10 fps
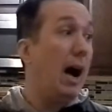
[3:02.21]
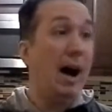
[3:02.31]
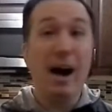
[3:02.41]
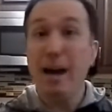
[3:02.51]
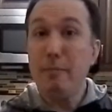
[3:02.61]

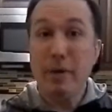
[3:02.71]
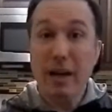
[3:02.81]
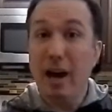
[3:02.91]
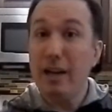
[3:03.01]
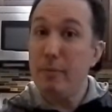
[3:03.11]
I'd be
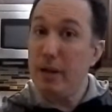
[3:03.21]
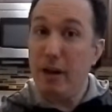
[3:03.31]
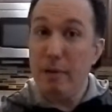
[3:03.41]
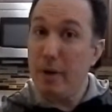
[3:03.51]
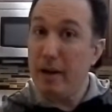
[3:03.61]
hiding
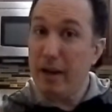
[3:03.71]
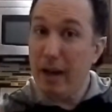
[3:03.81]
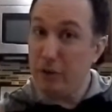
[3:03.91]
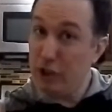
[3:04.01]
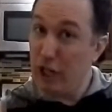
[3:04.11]
behind my
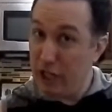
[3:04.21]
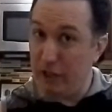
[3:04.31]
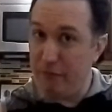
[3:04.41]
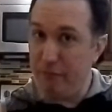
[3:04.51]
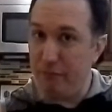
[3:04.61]
couch
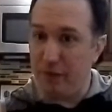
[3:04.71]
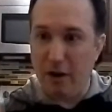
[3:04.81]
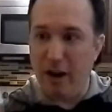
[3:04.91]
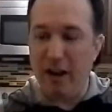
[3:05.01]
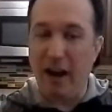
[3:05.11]
shaking.
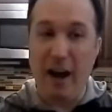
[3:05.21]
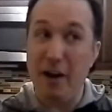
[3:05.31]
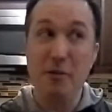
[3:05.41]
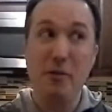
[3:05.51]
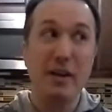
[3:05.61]
All right,
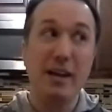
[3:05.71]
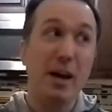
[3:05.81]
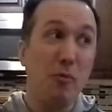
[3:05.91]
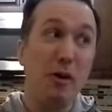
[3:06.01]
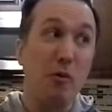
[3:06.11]
I don't think
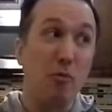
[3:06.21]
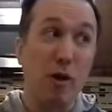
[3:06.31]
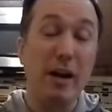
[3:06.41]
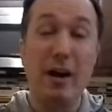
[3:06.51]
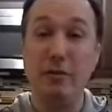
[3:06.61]
I'd want to
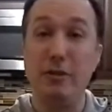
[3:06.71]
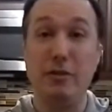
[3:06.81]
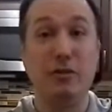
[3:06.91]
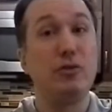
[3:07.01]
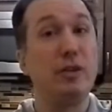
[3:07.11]
run out into
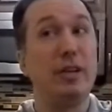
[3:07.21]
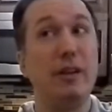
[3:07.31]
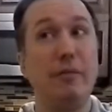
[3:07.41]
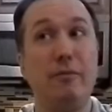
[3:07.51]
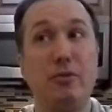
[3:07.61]
the street
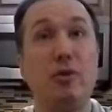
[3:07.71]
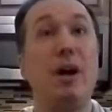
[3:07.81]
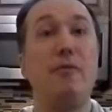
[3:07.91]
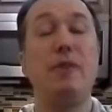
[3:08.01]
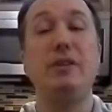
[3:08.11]
and try
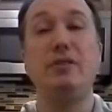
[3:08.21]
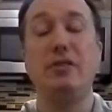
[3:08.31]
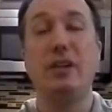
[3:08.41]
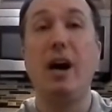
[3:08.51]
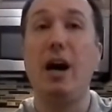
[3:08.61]
to face
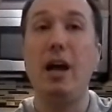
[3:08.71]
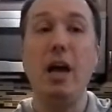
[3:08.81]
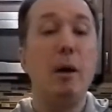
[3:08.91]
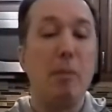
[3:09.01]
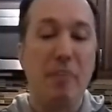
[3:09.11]
this guy.
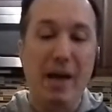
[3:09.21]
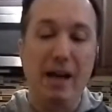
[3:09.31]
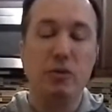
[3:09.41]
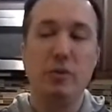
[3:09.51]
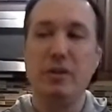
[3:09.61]
But
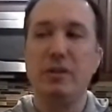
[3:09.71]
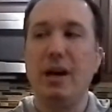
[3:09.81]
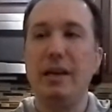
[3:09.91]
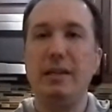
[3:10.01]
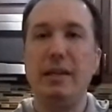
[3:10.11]
that's what this
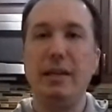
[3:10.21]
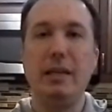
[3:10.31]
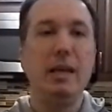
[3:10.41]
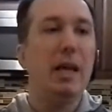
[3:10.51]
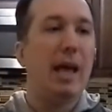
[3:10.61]
guy
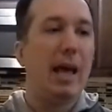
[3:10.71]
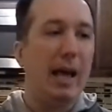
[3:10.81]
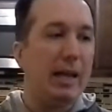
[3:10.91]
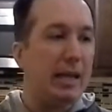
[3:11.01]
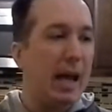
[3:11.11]
did,
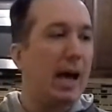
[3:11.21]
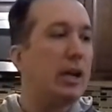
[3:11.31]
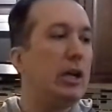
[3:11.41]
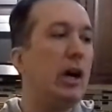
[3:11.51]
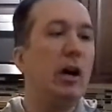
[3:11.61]
and he had
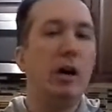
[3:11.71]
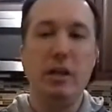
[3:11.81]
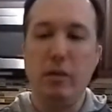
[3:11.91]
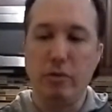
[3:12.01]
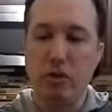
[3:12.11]
a gun.
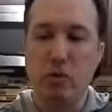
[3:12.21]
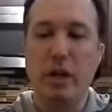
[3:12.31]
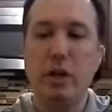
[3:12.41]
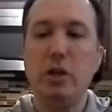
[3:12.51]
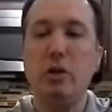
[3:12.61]
He was
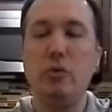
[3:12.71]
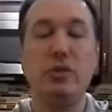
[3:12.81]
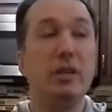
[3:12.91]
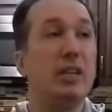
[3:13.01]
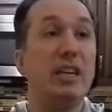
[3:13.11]
trained to
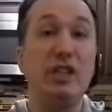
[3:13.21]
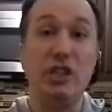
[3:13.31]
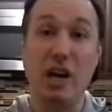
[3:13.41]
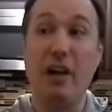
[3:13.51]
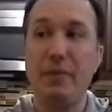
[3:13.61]
use it. He
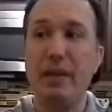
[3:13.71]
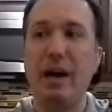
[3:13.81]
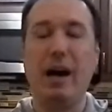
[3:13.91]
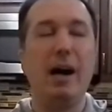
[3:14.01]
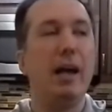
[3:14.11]
shot the
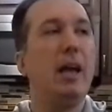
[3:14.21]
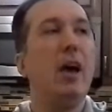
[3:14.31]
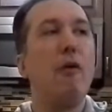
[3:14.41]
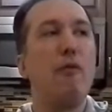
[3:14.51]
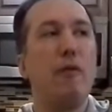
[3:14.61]
guy,
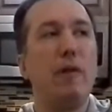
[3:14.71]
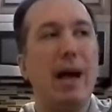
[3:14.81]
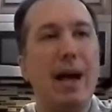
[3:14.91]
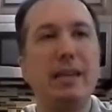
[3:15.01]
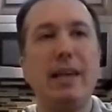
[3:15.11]

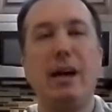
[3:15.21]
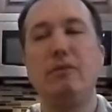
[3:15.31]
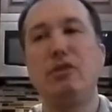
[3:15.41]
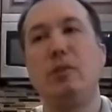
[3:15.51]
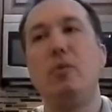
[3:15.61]
flagged
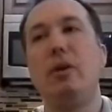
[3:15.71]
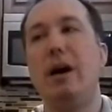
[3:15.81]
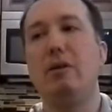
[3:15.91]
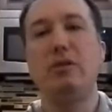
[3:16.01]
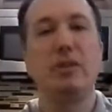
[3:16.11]
down someone
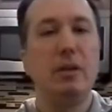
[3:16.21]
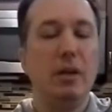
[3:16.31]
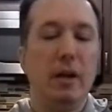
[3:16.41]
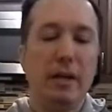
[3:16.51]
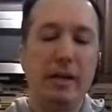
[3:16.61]

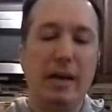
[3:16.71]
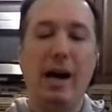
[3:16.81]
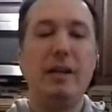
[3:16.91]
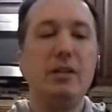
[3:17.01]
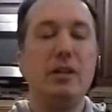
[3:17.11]
else,
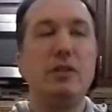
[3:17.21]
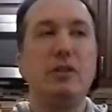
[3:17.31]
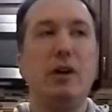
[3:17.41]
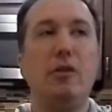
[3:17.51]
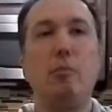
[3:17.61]
got into
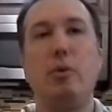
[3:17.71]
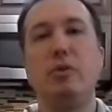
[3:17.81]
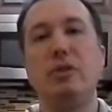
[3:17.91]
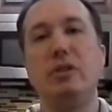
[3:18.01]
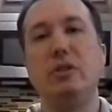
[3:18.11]
this other
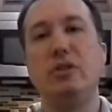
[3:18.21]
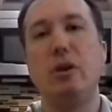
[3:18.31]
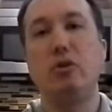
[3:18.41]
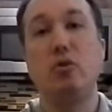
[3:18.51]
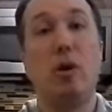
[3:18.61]

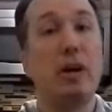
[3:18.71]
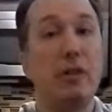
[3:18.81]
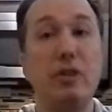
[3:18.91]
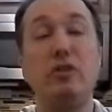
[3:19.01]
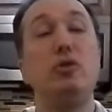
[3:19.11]
person's truck,
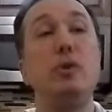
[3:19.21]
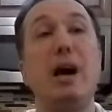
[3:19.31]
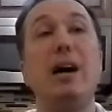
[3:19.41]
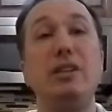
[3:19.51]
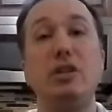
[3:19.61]
and these two
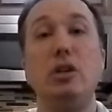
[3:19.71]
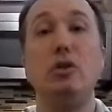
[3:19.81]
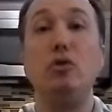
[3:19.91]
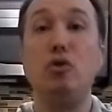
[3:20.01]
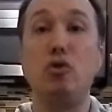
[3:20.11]

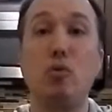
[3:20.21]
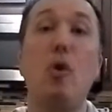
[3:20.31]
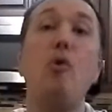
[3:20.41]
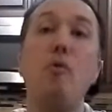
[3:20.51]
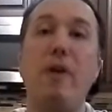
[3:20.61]
guys
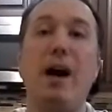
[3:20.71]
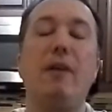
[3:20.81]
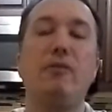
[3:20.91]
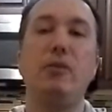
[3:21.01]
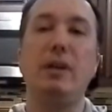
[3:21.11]
drove
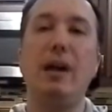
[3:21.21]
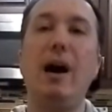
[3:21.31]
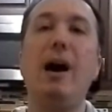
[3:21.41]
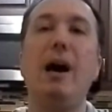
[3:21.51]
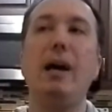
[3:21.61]
after the
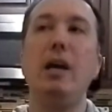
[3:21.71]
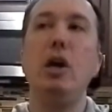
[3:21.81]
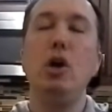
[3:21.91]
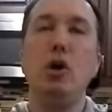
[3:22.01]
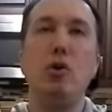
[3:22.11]
guy
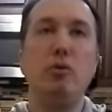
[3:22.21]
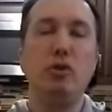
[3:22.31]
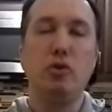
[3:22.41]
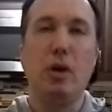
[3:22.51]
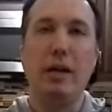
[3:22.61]

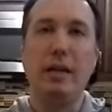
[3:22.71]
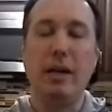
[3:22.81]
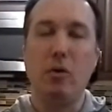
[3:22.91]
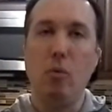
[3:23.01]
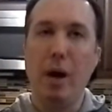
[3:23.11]
who's trying to
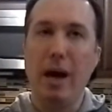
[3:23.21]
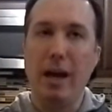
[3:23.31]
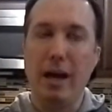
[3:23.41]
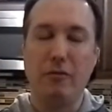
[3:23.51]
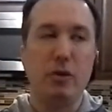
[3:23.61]
get
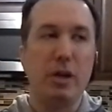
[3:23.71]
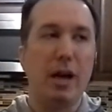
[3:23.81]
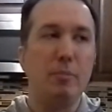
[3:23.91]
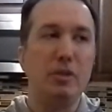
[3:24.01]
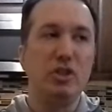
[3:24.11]
away after he
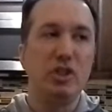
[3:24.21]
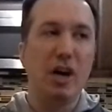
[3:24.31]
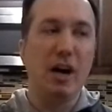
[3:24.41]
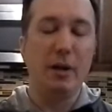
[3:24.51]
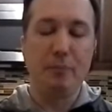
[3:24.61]
had been
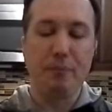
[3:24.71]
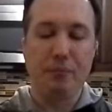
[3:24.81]
shot.